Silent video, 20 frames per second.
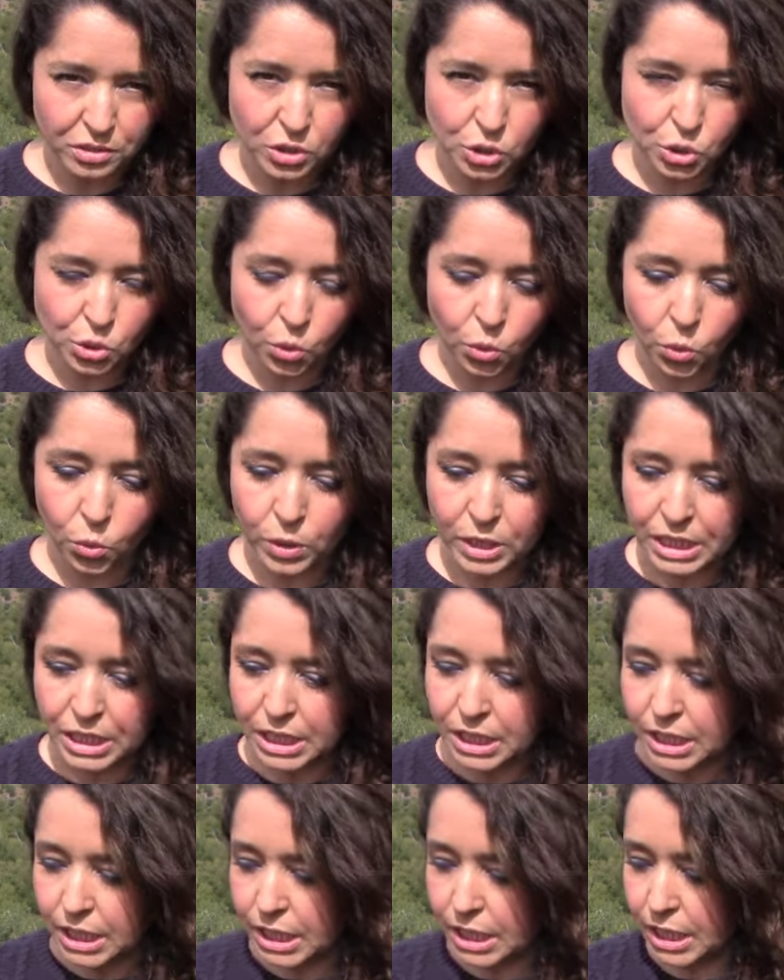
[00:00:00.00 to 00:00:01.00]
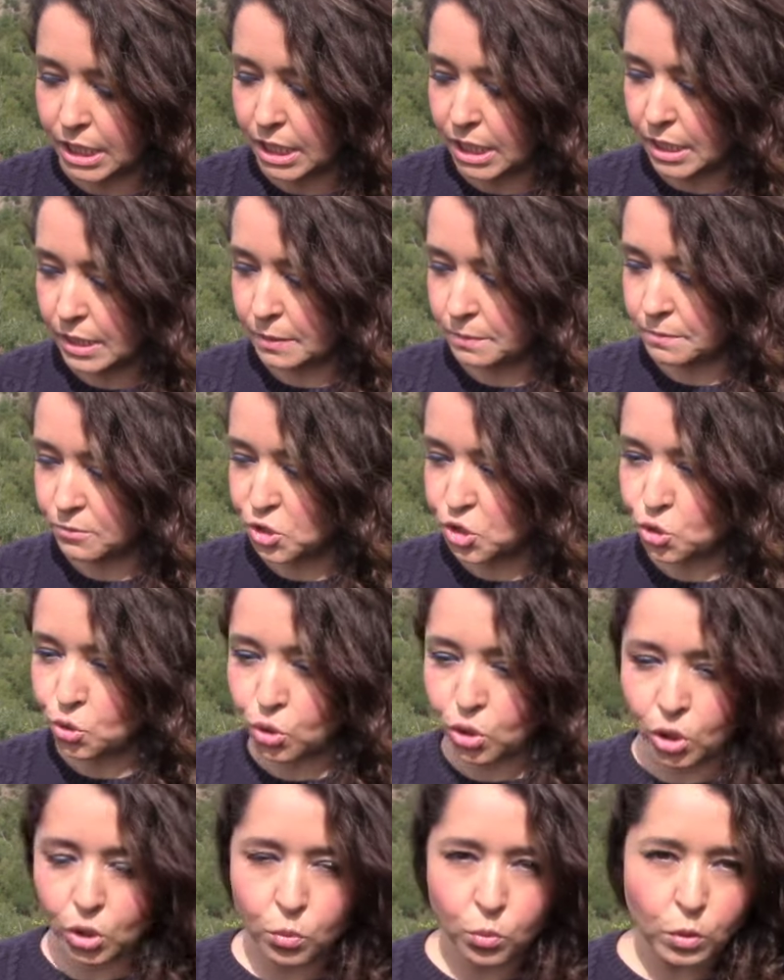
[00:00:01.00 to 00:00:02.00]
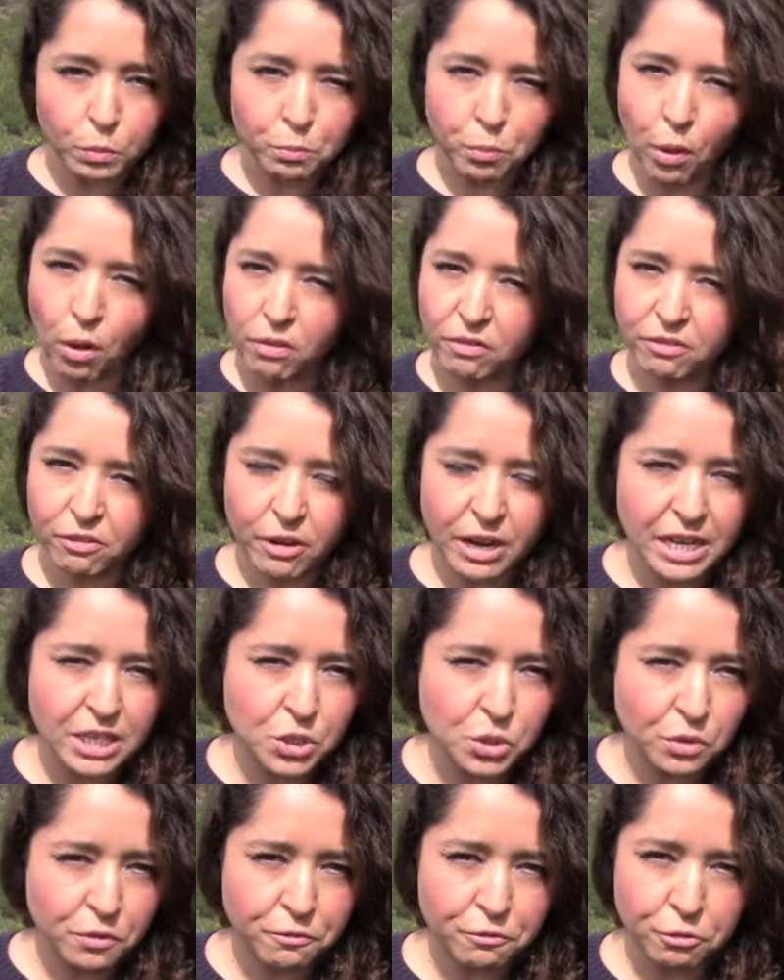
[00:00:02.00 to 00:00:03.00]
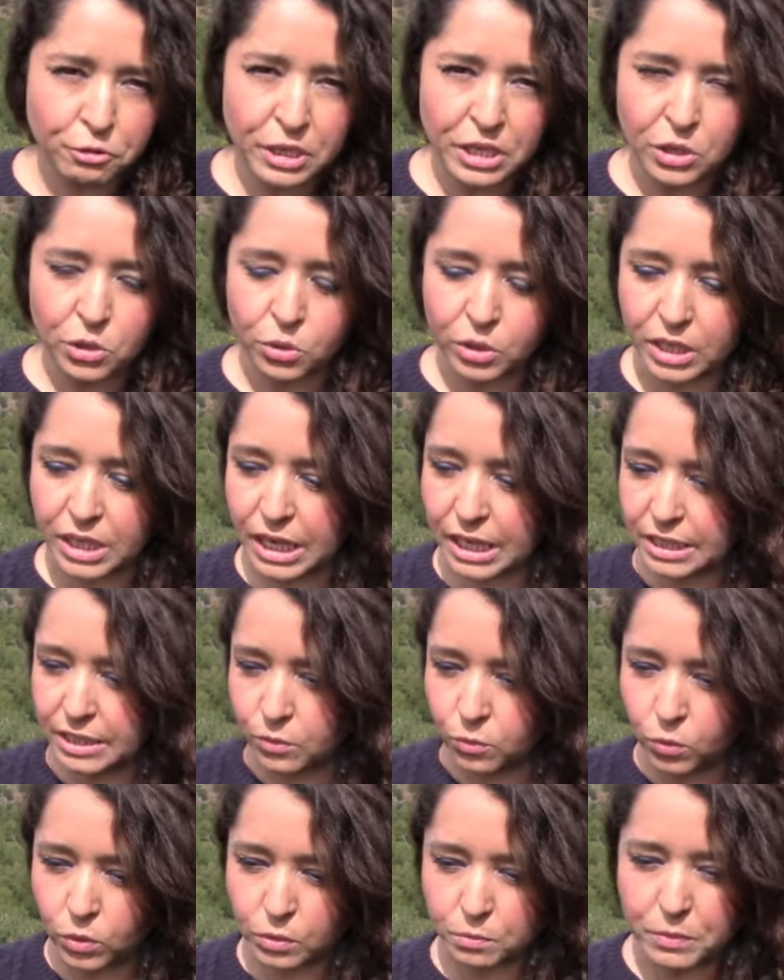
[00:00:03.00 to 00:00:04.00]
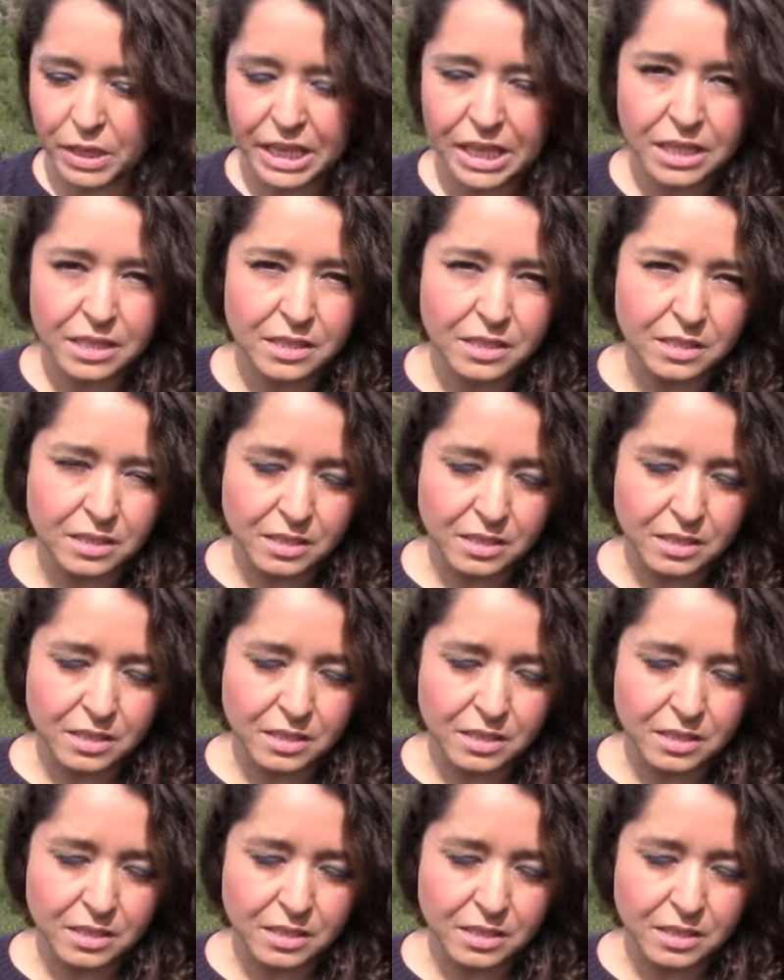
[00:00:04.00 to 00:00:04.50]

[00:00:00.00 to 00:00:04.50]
So sugar will pulverize your food in your gut and will make it,